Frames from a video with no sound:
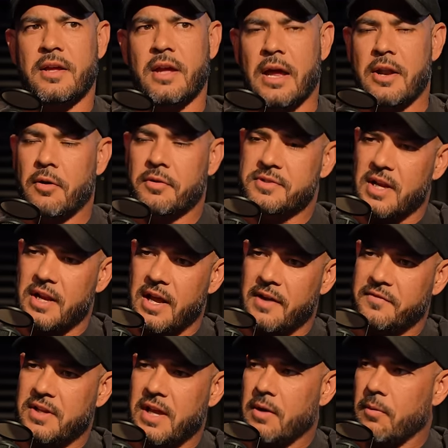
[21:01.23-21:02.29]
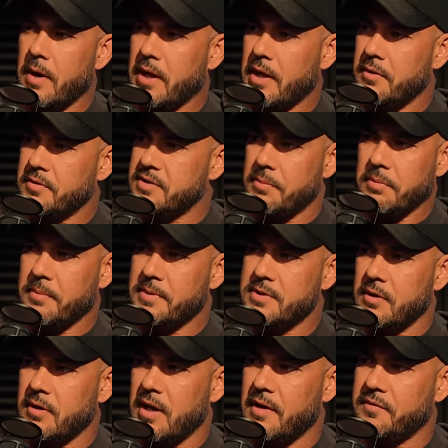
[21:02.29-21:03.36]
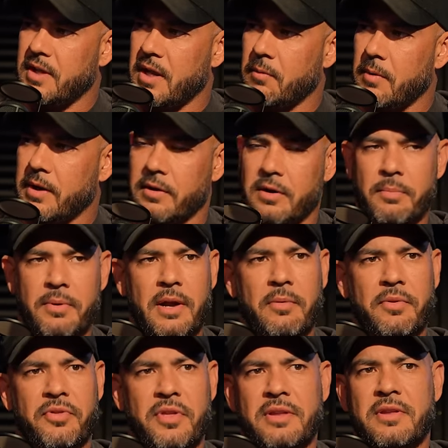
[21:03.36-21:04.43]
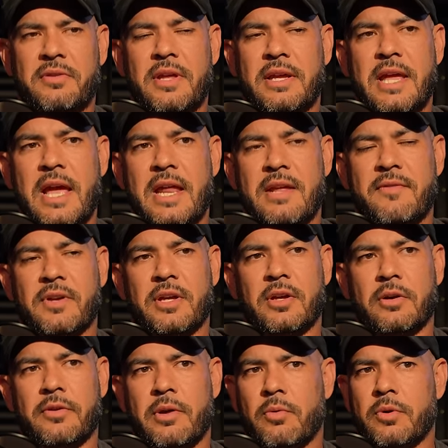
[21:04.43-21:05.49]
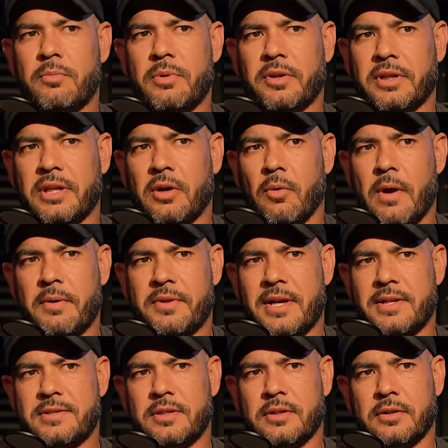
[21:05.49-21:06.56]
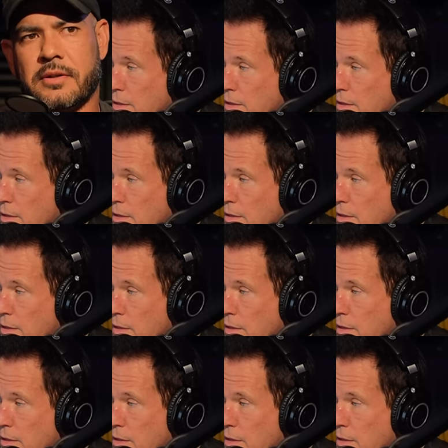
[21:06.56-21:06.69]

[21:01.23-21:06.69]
I know it's not FDA reg- I know supplements aren't FDA regulated, but I would think that they can't even get they wouldn't be able to get away with that still.